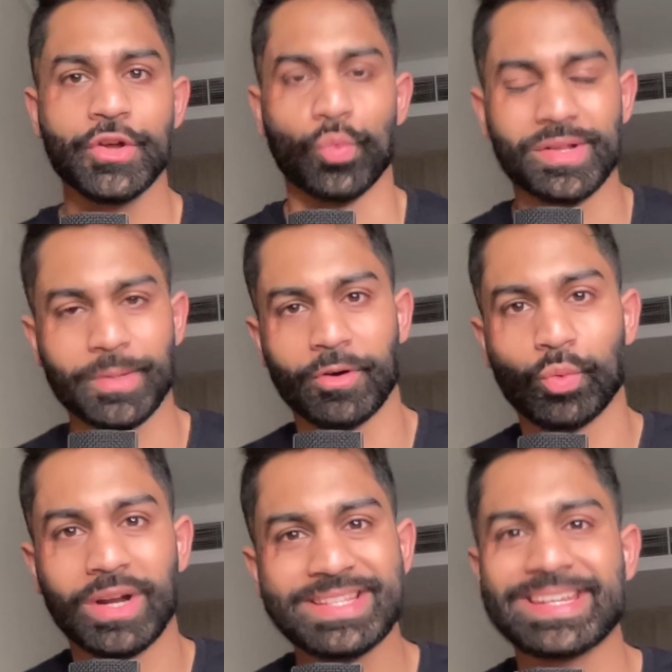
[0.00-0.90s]
What's up,
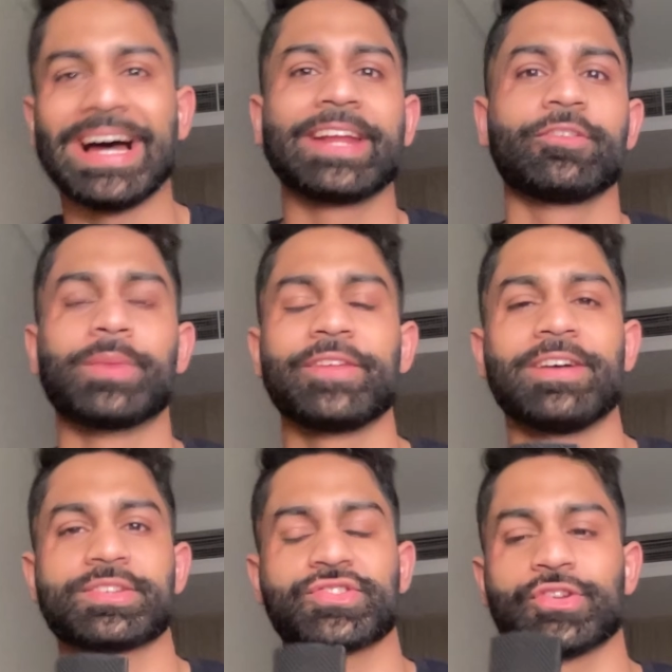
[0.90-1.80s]
everyone? It's Kadi with
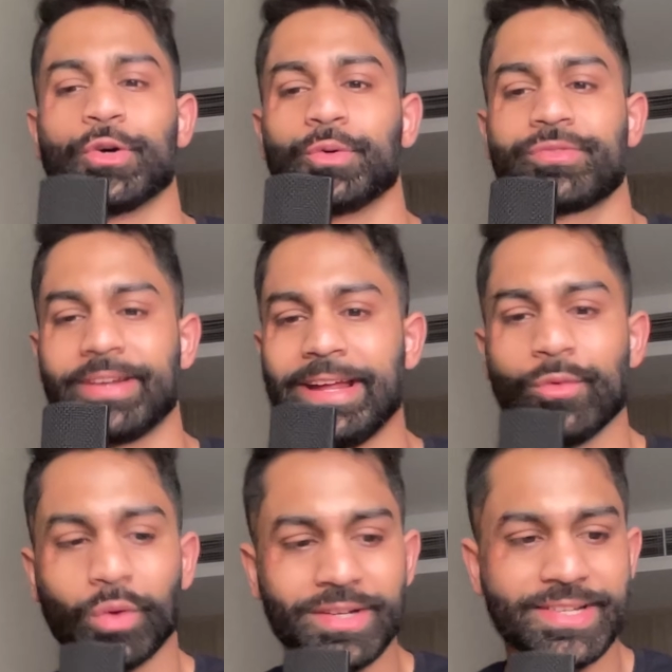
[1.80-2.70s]
MoneyVest. So today
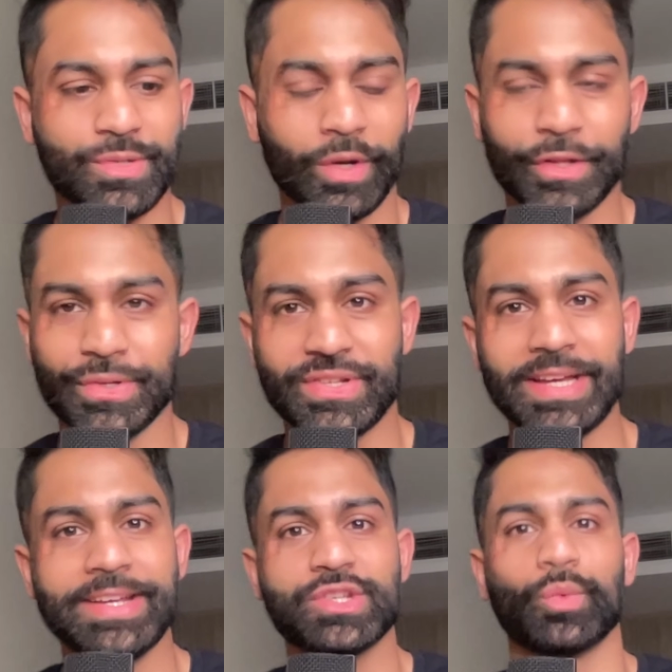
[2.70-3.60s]
was one of those
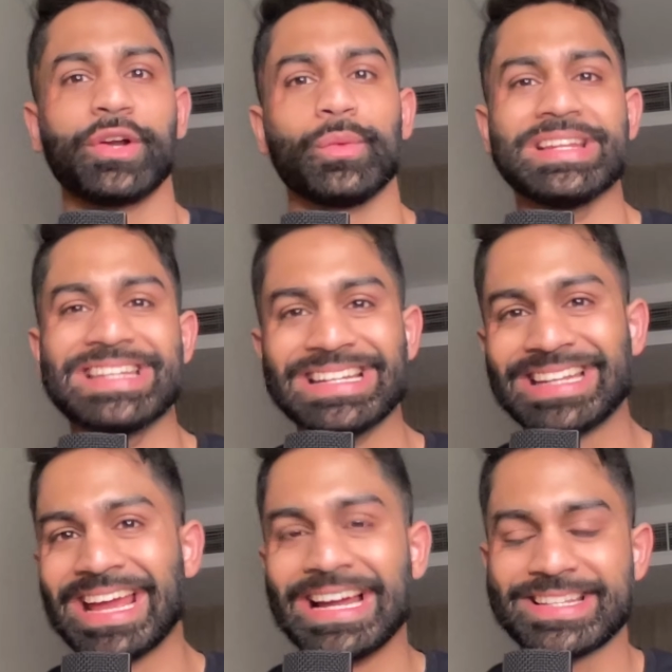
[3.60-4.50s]
days when we did
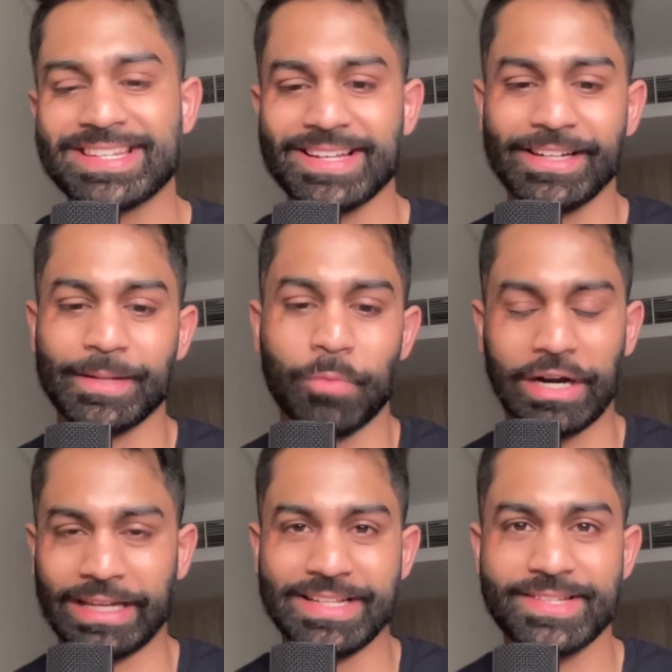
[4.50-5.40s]
get uh, the
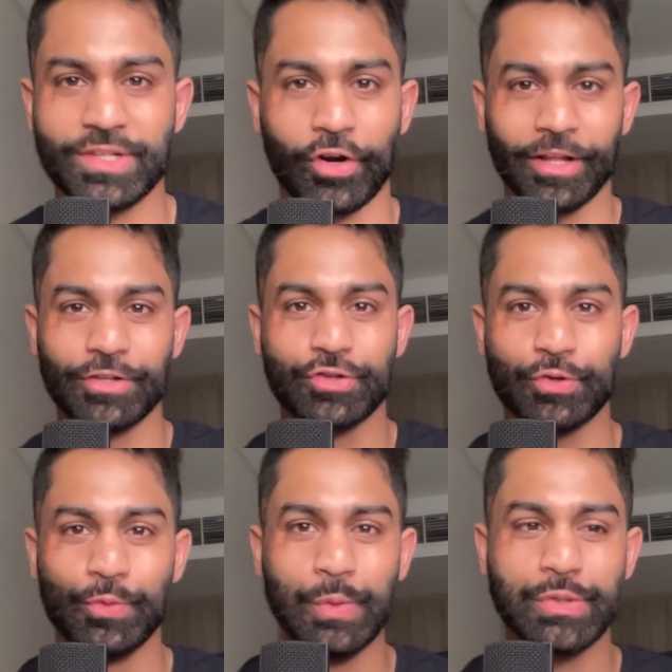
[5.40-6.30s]
market starting
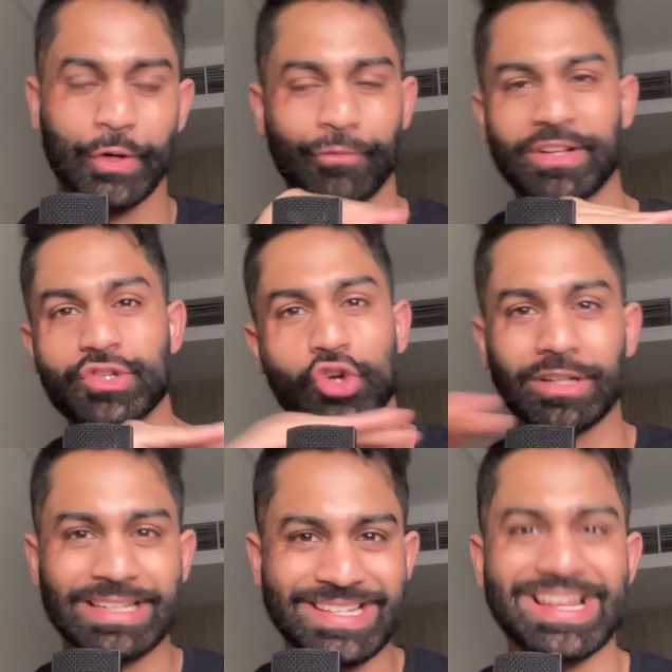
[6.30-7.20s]
to sort of
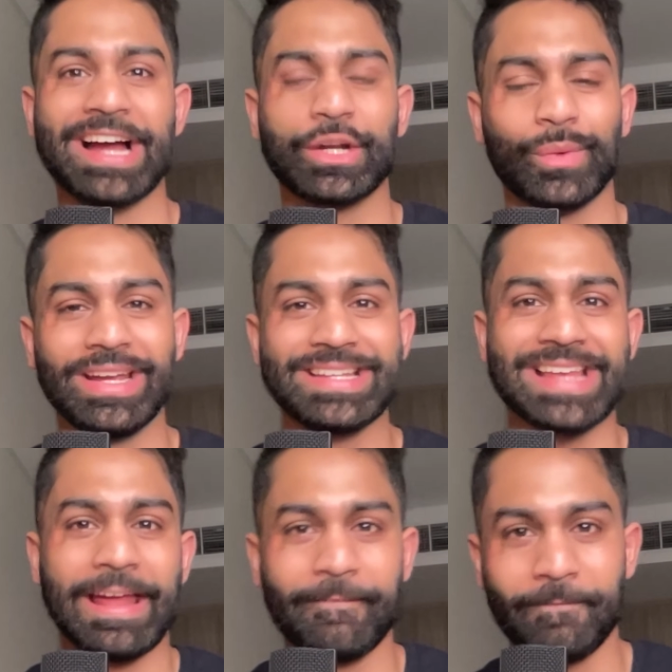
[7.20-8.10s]
consolidate sideways
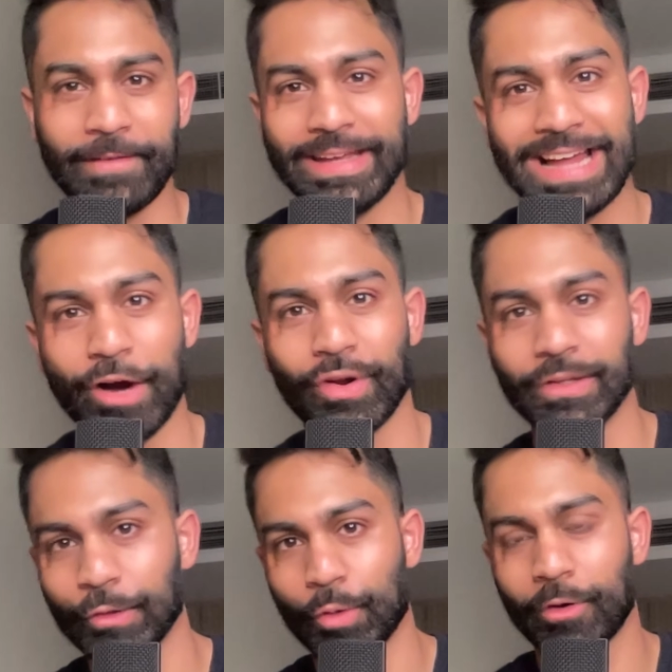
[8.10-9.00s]
and fade out a
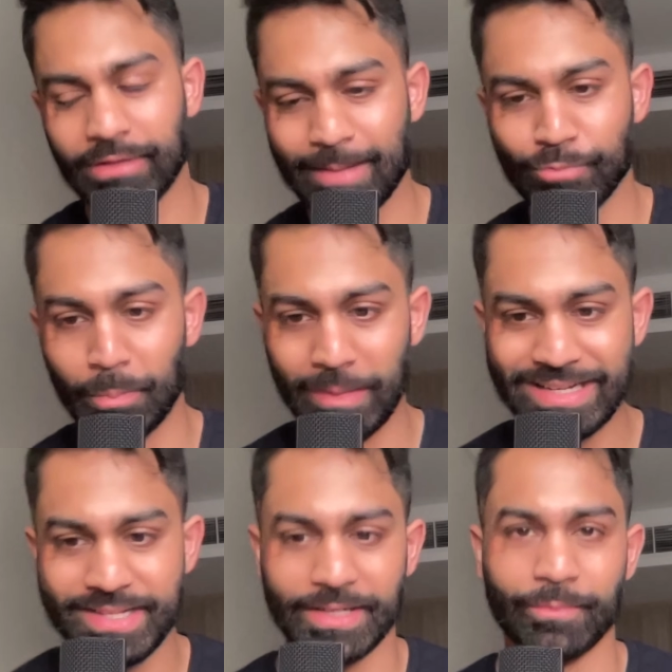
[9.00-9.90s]
little bit of that
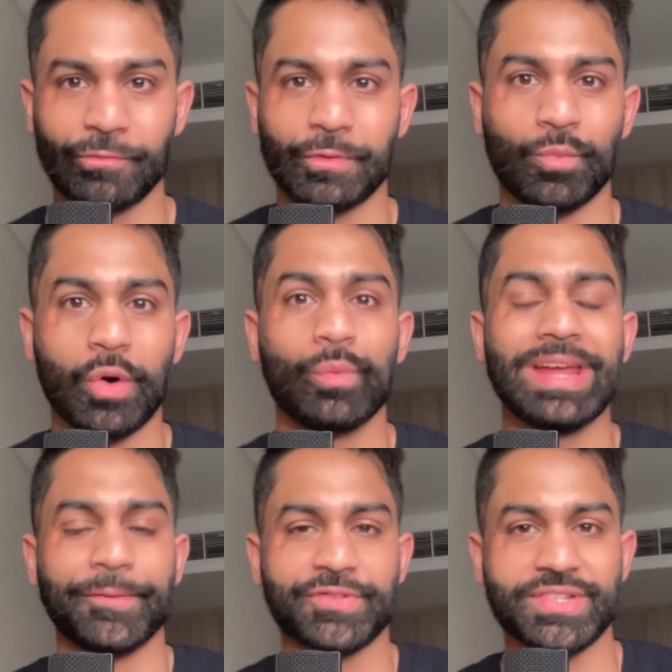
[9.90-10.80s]
momentum from what we
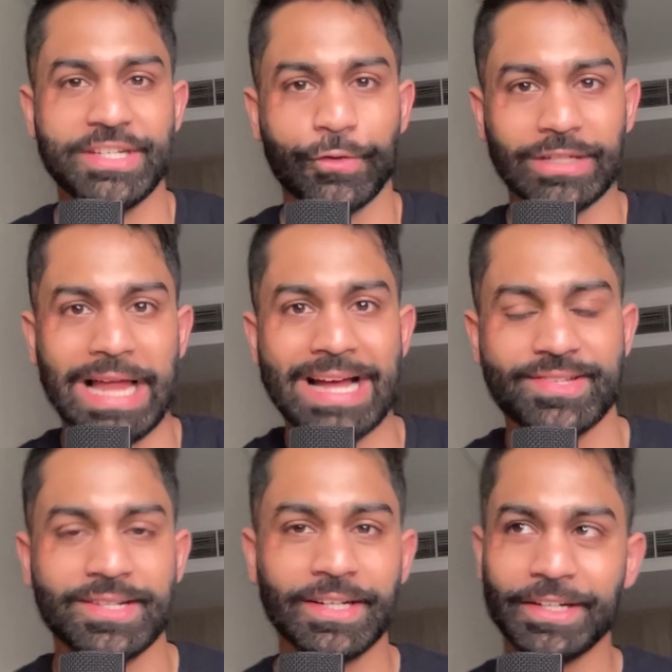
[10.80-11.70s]
have seen over the last